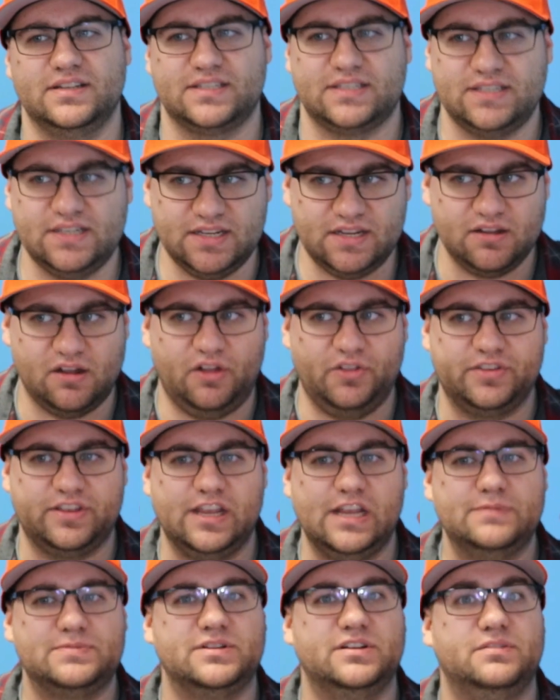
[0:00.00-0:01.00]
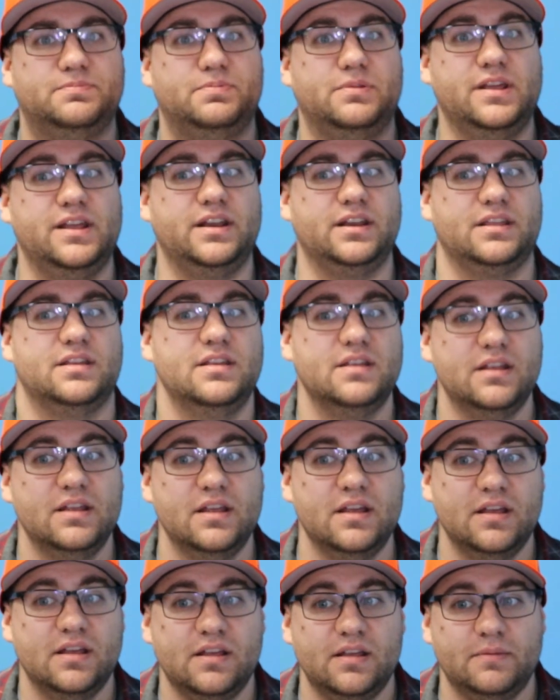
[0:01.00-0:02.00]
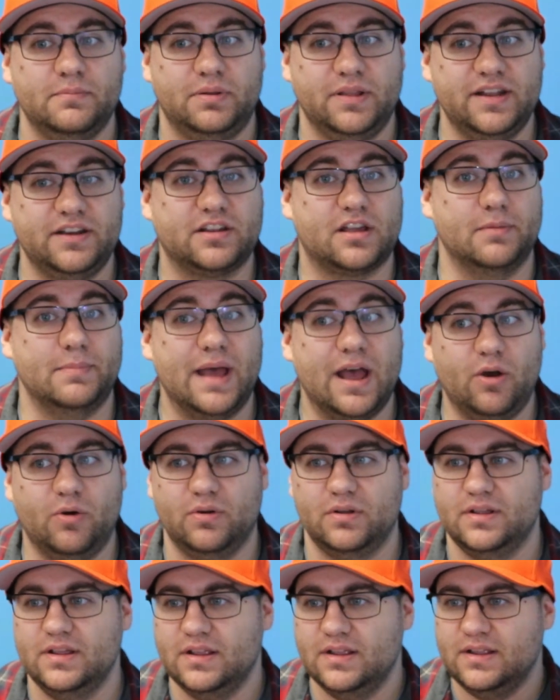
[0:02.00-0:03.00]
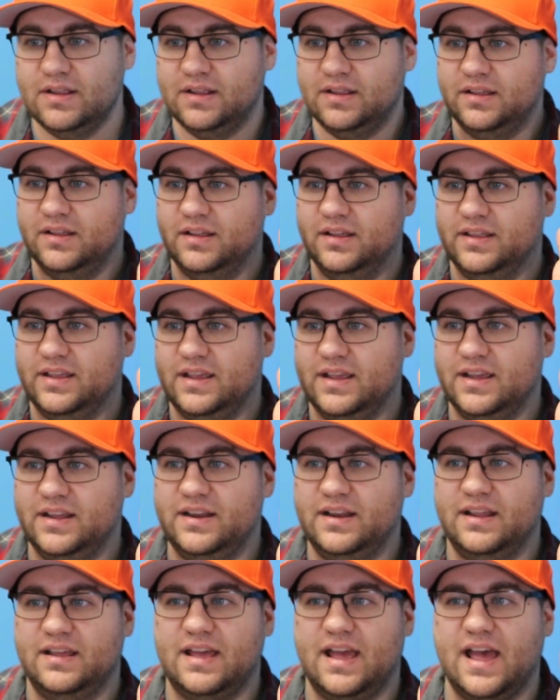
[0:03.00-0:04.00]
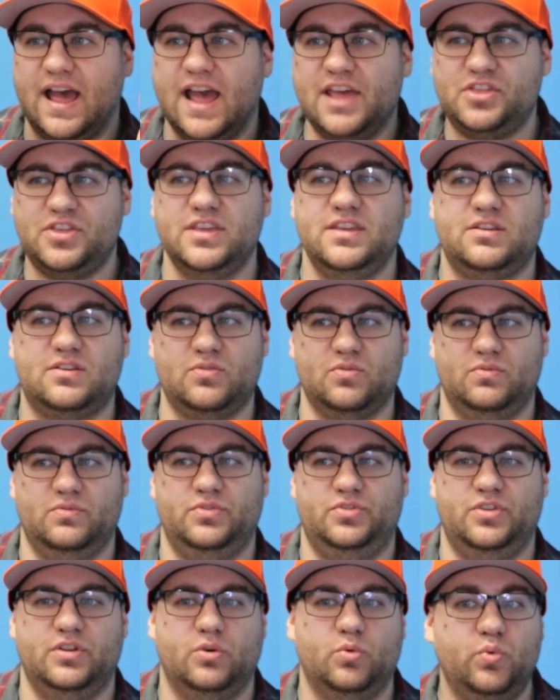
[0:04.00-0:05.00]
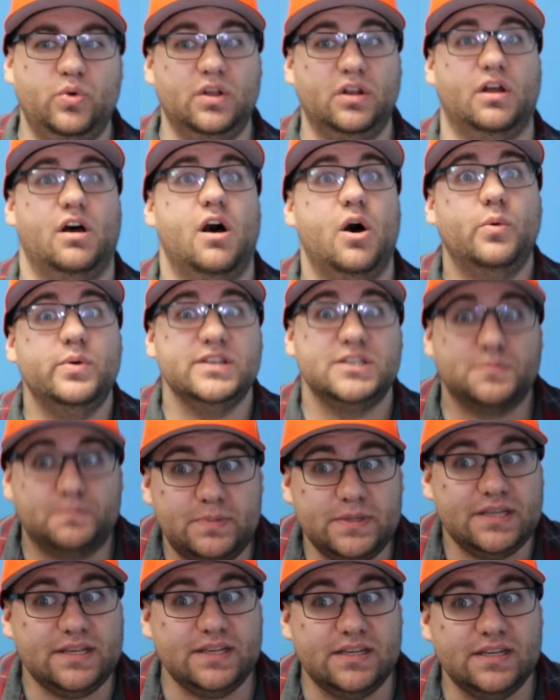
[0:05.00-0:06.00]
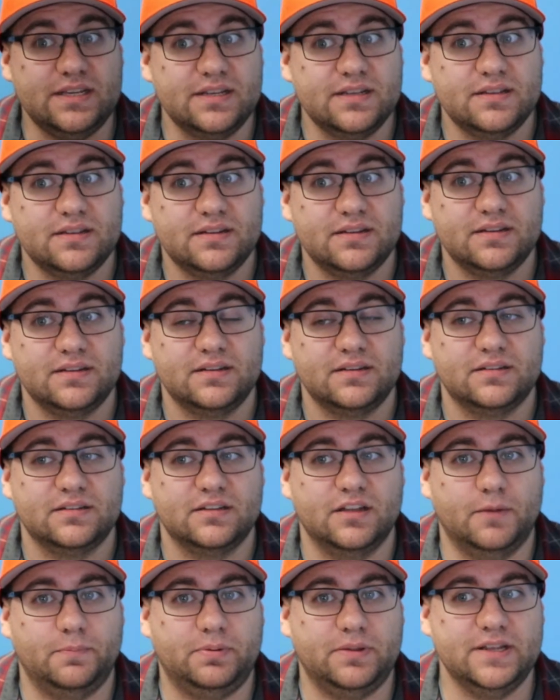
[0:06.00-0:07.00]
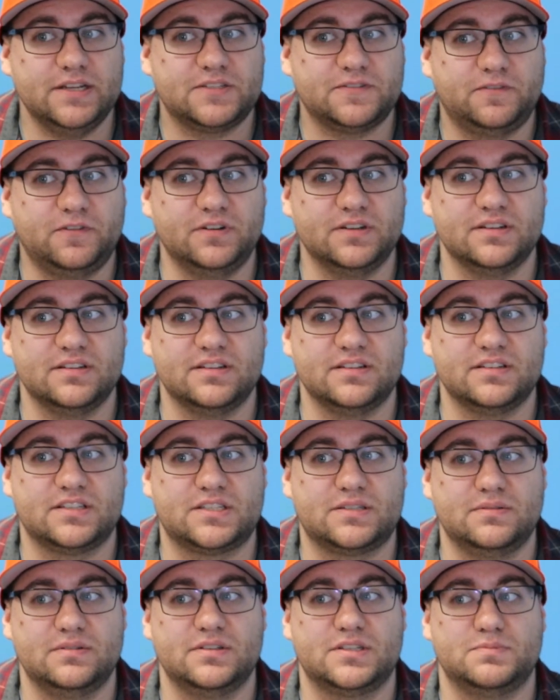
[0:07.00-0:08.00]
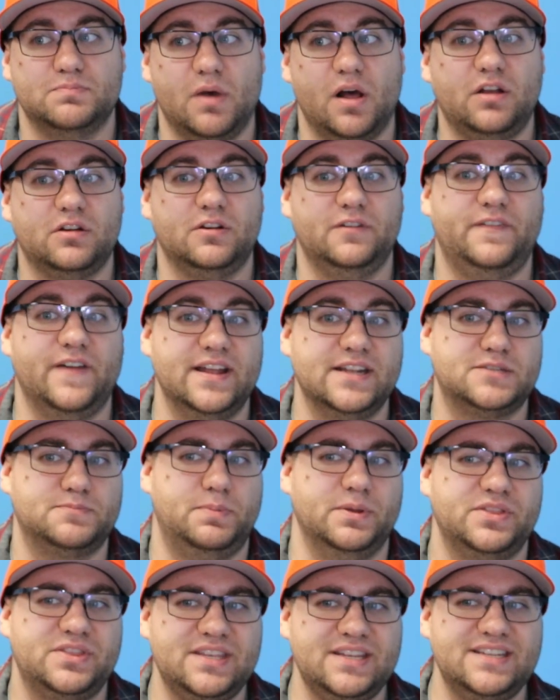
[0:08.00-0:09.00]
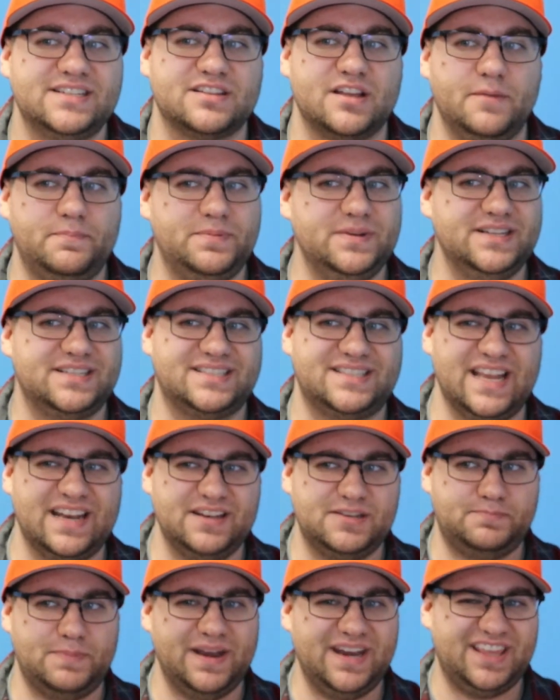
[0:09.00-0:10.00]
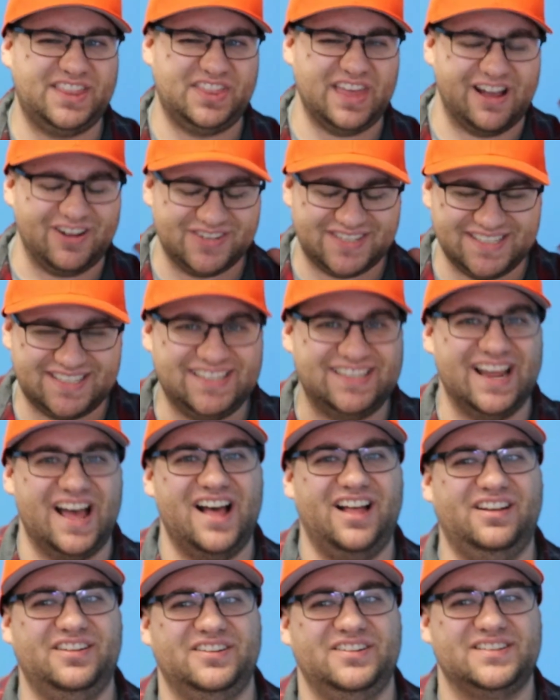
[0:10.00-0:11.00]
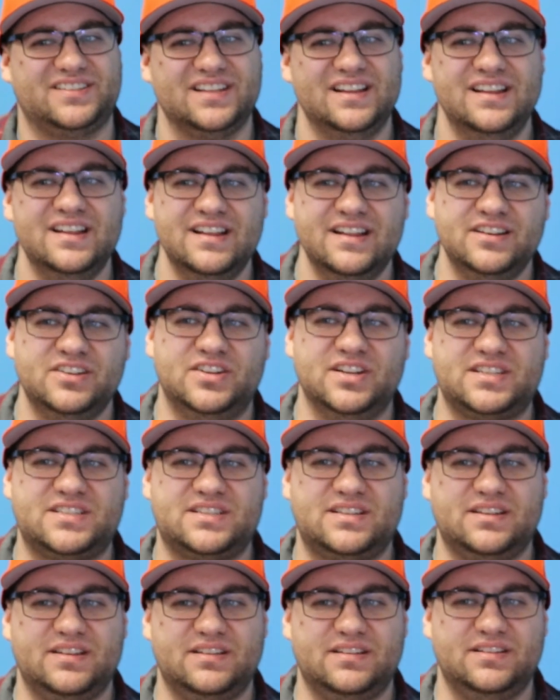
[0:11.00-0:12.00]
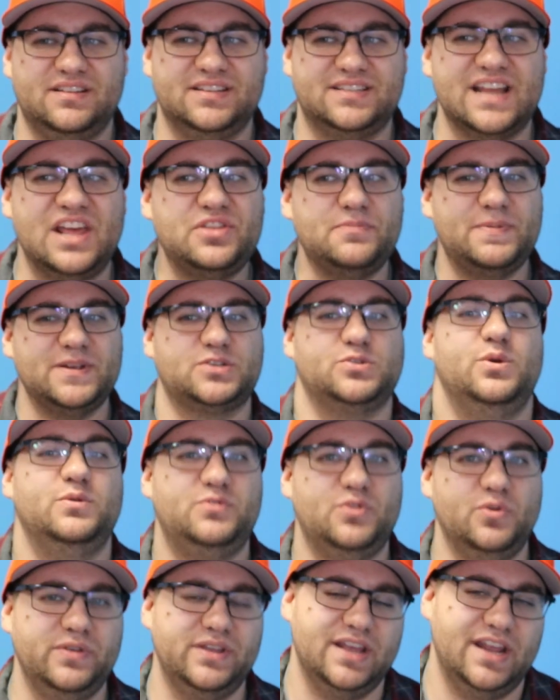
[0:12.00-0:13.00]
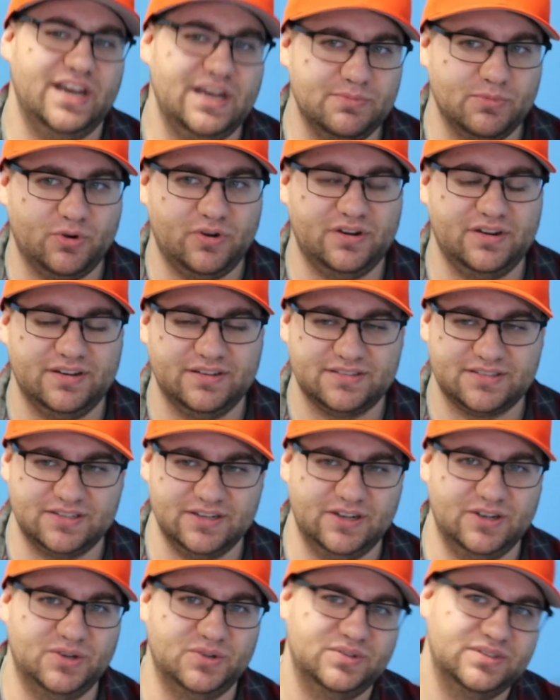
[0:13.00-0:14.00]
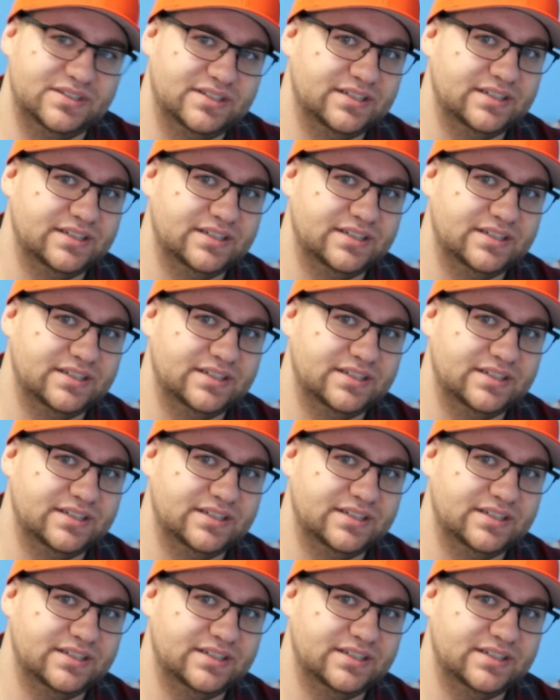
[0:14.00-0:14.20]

seeing all the games that are planned to come out, and I think there will always be a place for smaller events, but these companies spending thousands of dollars just is not the best way of doing it anymore. So